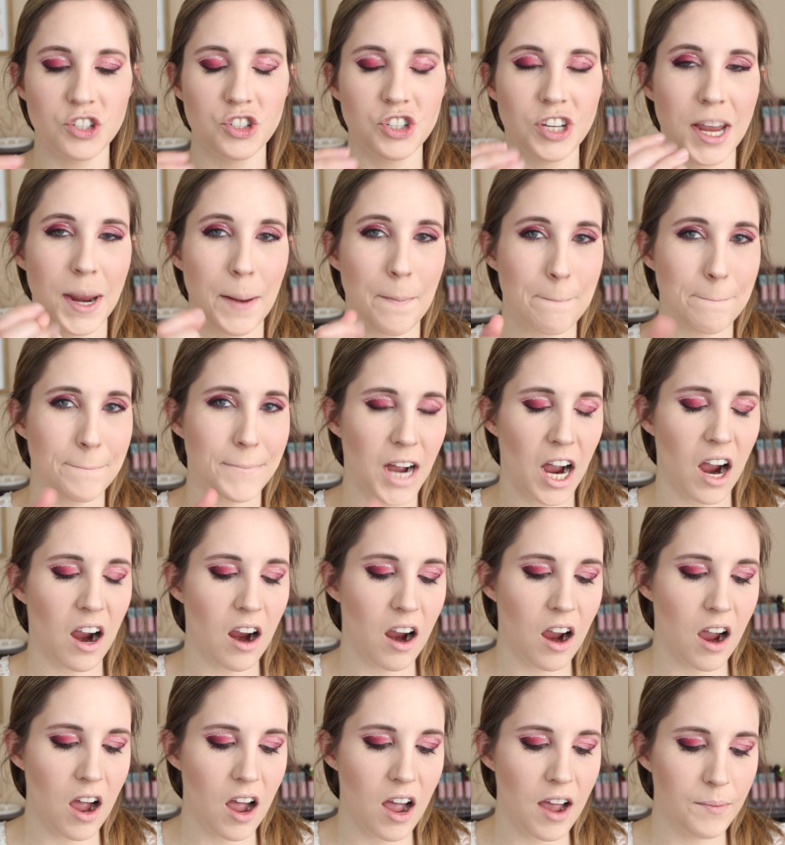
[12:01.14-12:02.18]
the shade
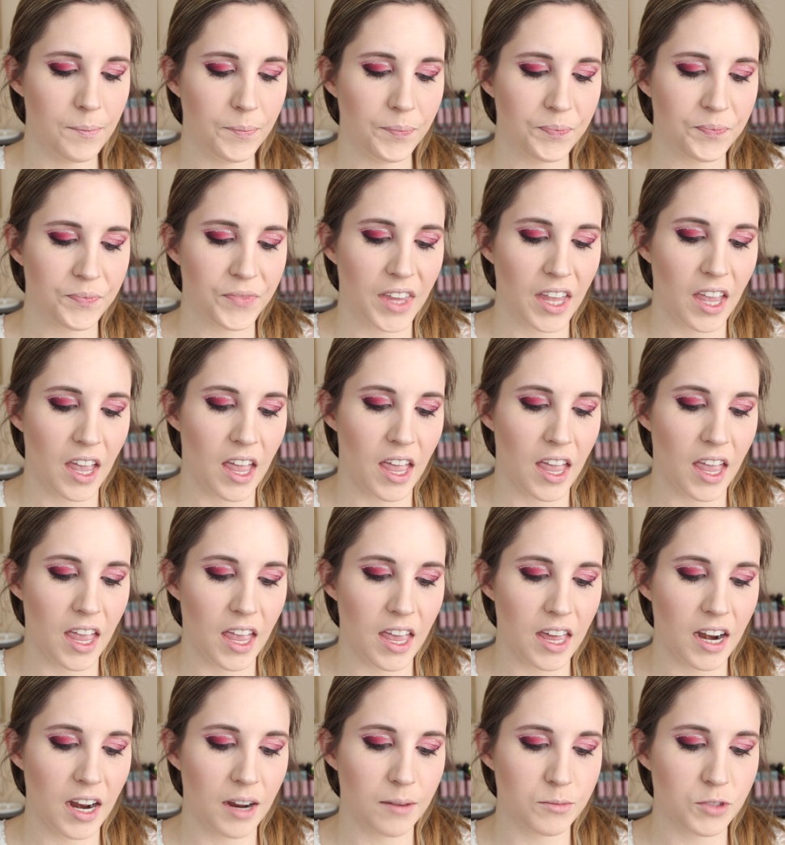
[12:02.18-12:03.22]
Baka,
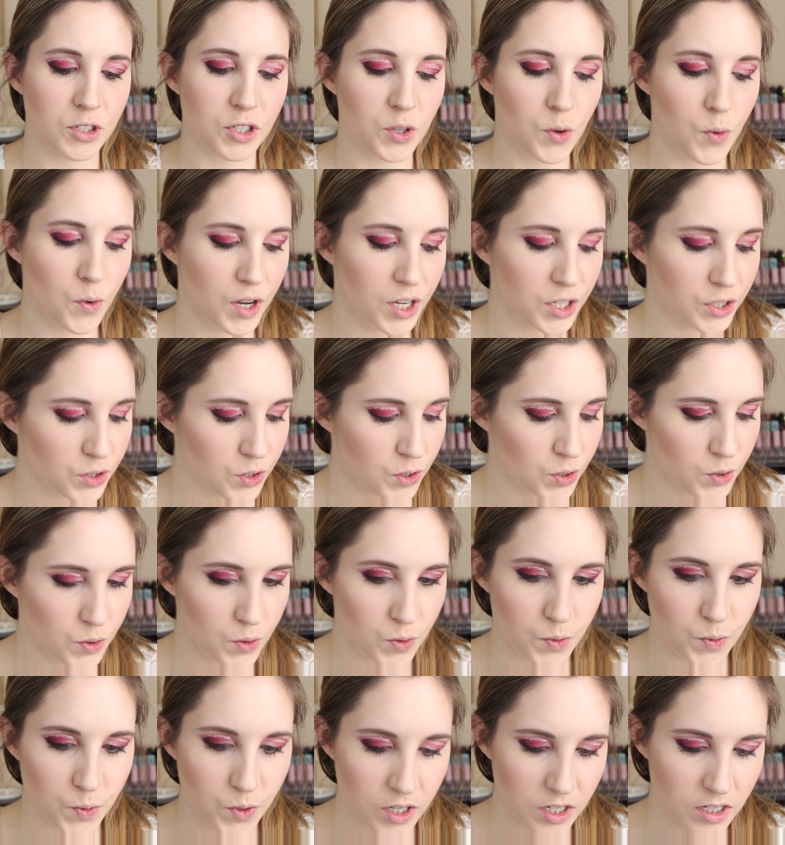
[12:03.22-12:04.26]
and I'm just going
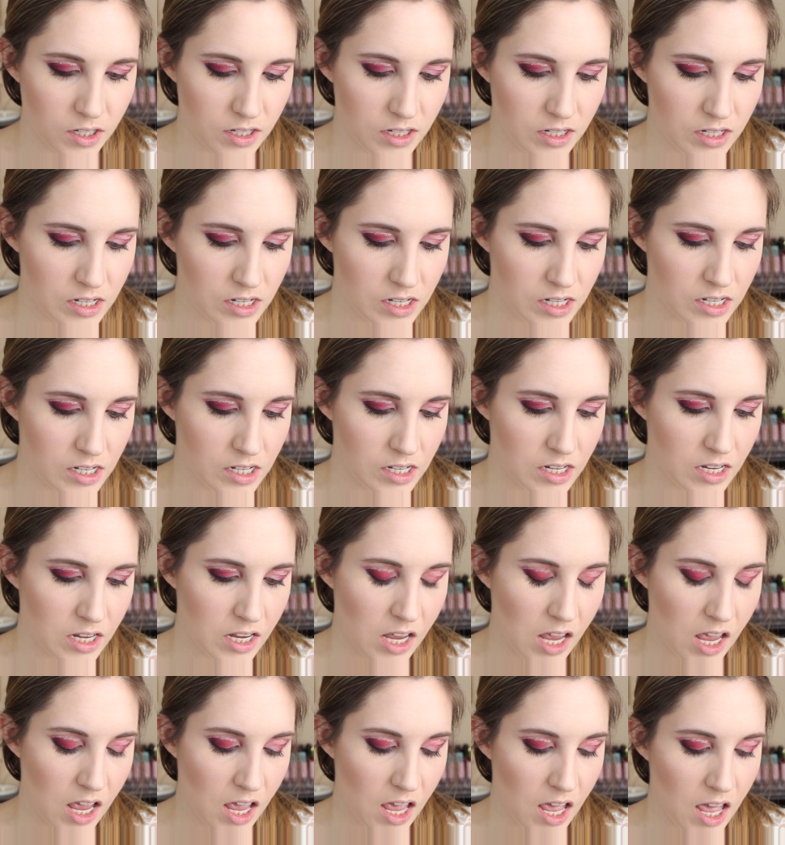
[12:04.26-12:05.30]
to
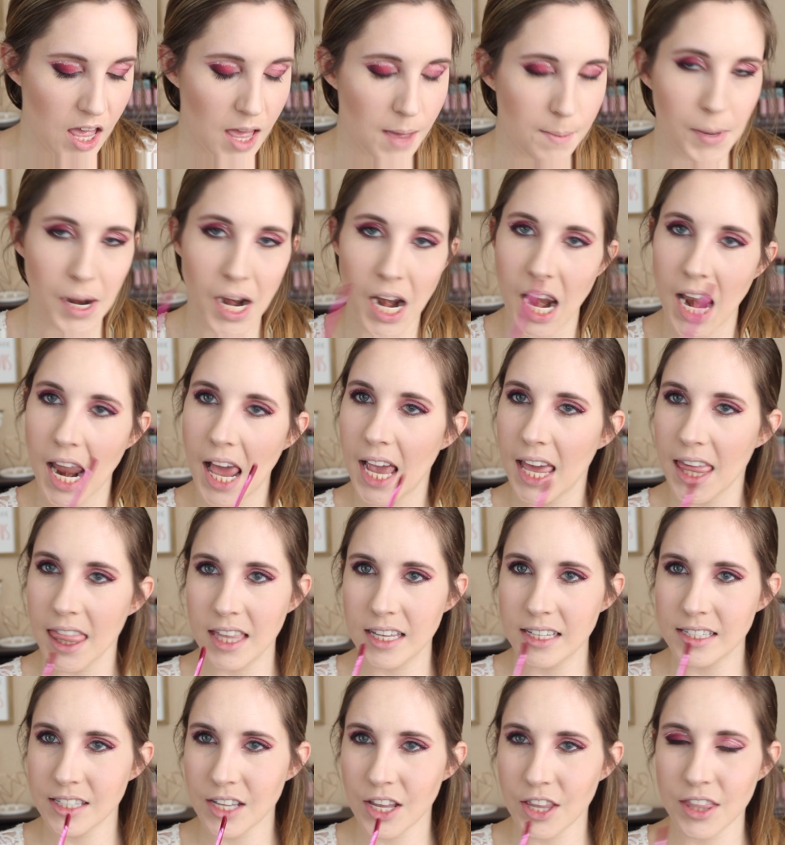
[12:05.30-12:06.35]
apply
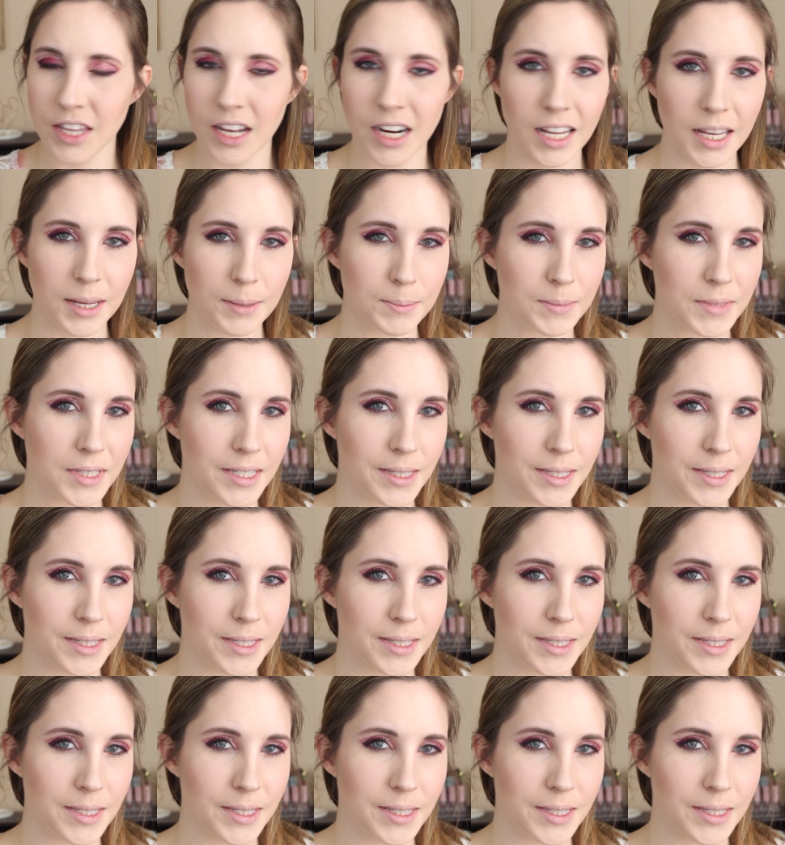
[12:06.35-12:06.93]
this on the lips.